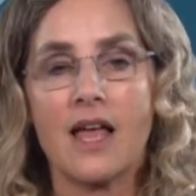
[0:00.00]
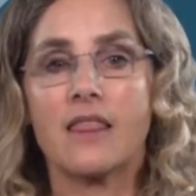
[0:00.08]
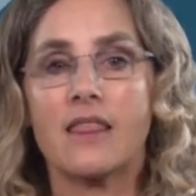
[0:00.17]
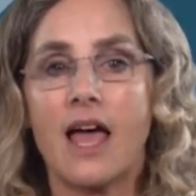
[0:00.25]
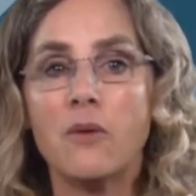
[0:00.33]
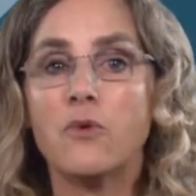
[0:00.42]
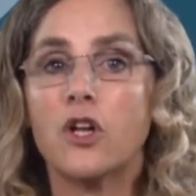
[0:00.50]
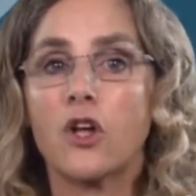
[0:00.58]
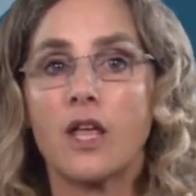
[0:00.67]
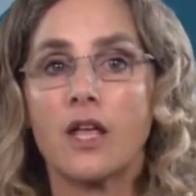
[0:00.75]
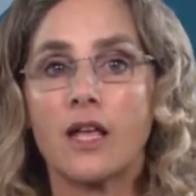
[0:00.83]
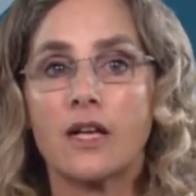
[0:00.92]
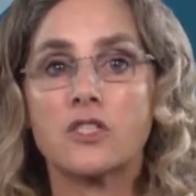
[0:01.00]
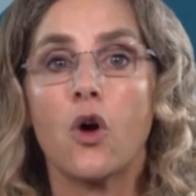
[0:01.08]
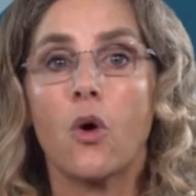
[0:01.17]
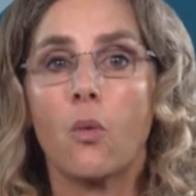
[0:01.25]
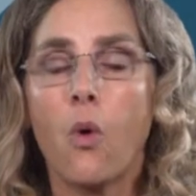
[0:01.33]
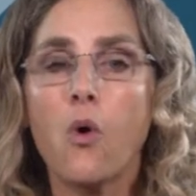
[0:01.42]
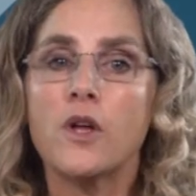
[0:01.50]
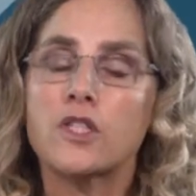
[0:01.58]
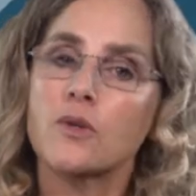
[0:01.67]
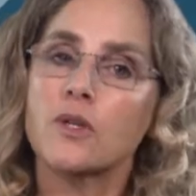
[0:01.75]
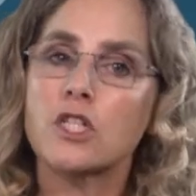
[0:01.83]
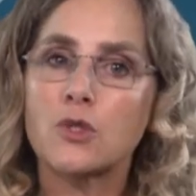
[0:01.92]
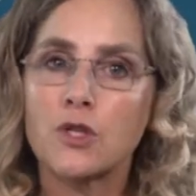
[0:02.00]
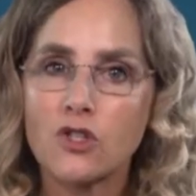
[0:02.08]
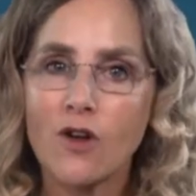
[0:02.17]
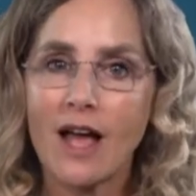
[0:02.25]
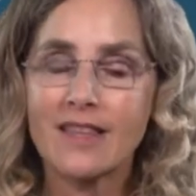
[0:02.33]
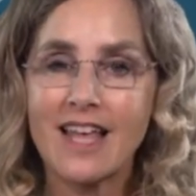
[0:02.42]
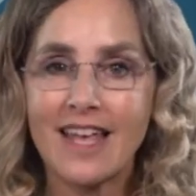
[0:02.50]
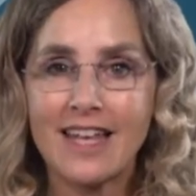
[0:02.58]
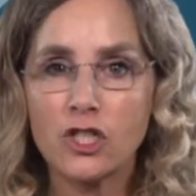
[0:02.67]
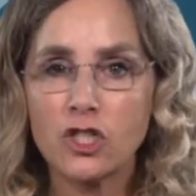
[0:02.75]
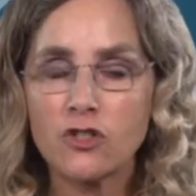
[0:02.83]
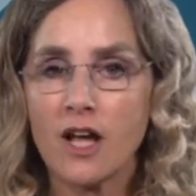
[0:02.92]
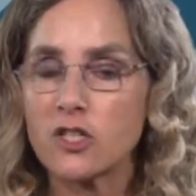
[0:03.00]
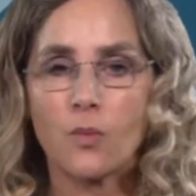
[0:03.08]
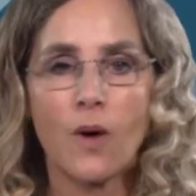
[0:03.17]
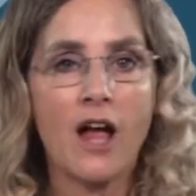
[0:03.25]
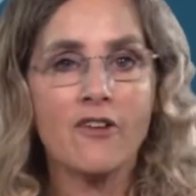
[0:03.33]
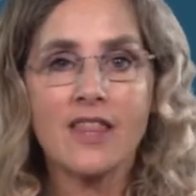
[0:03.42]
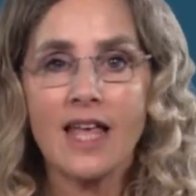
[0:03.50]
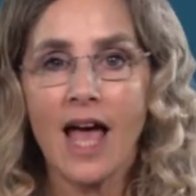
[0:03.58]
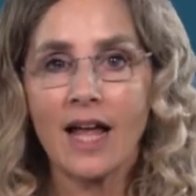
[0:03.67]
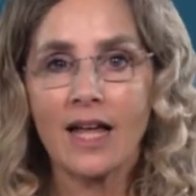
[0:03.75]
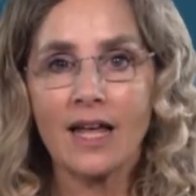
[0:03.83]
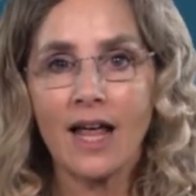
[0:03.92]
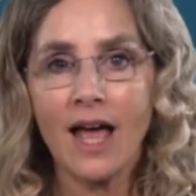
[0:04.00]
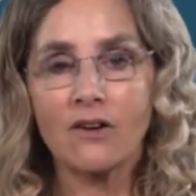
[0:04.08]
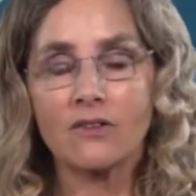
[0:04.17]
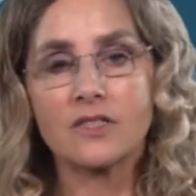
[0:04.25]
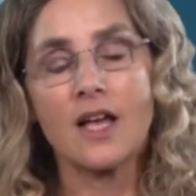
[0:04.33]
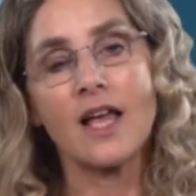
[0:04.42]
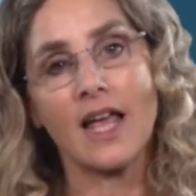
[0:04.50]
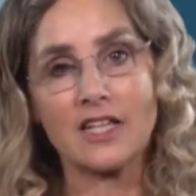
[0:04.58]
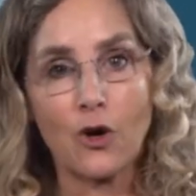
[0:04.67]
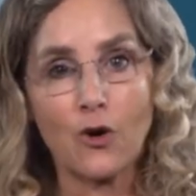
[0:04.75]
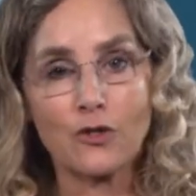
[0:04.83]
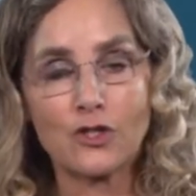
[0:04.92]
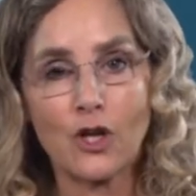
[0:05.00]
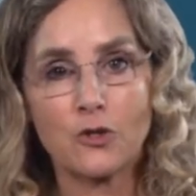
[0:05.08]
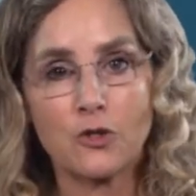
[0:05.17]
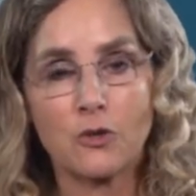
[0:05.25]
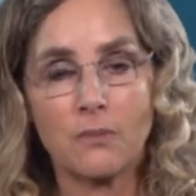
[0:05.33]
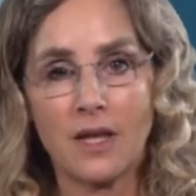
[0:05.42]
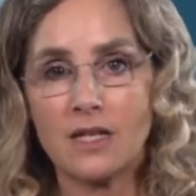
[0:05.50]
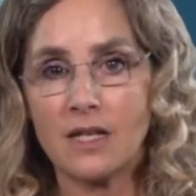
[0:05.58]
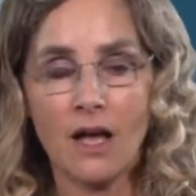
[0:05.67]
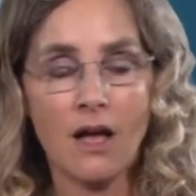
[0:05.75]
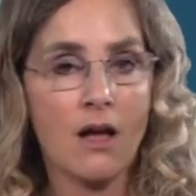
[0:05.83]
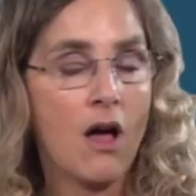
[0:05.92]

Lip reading: Then we're looking at what we're doing to attract their interest. Where are they hanging out? Is it on social media?